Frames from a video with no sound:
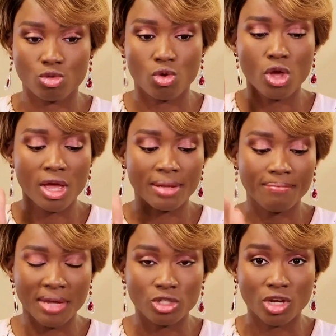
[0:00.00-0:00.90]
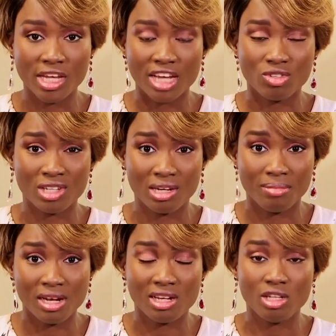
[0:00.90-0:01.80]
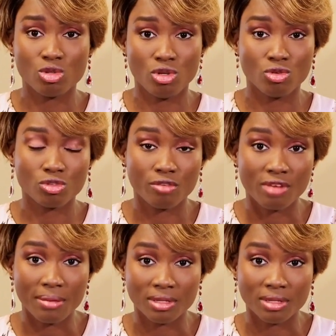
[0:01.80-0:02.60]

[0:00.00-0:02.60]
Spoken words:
So make sure you get treated immediately so you don't suffer a